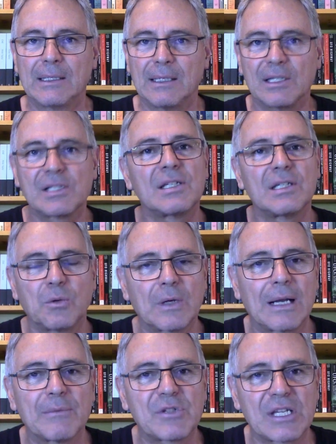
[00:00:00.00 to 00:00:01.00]
Listen to
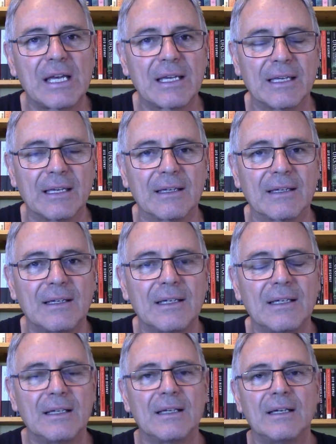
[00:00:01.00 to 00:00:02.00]
what I'm saying here.
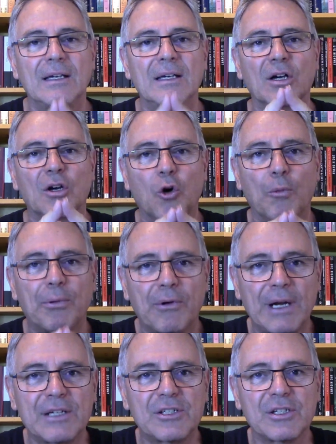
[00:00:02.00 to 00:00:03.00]

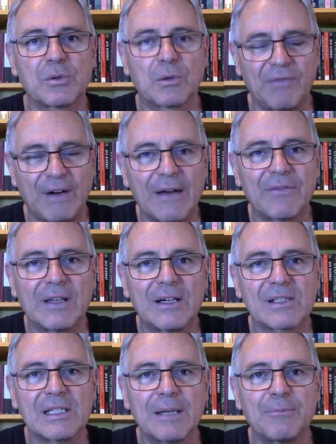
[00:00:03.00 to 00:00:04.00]
Corporations with
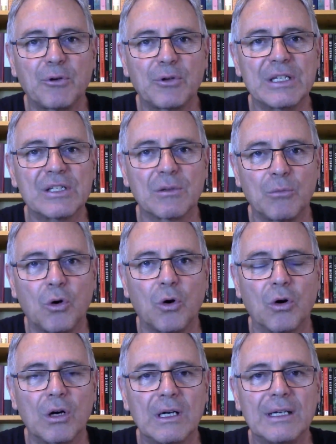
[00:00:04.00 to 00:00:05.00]
5,000 employees or
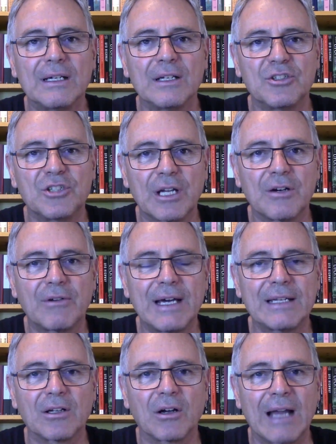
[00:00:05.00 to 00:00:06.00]
more
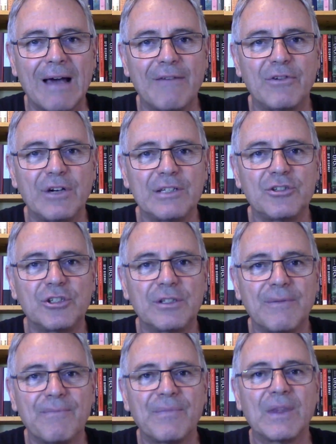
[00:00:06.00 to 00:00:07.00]
generate on average
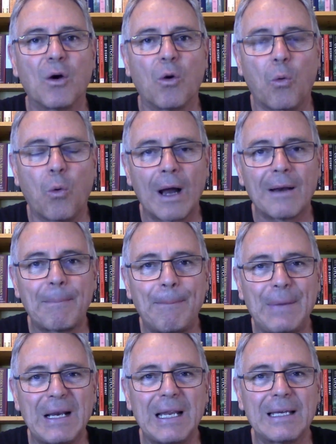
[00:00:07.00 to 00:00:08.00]
$1
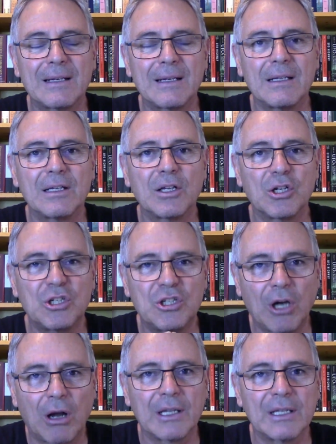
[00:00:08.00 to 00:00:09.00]
billion
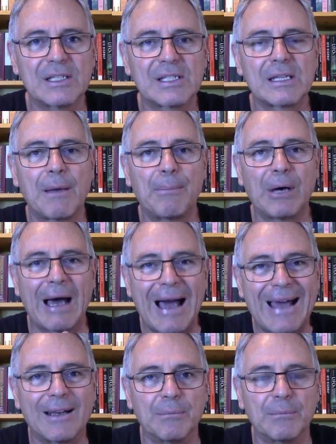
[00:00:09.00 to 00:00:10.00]
per
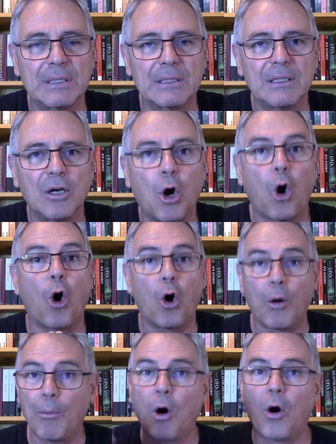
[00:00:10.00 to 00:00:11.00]
annum
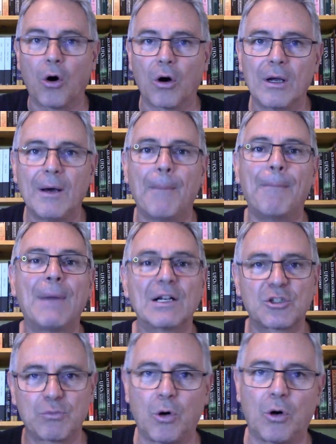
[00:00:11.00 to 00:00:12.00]
or more,
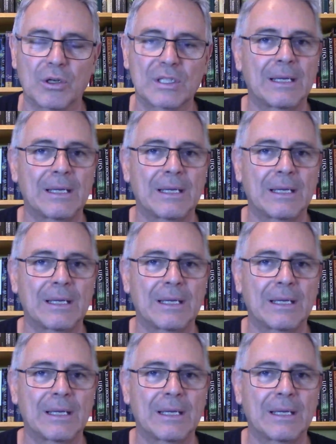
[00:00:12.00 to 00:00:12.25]
much more.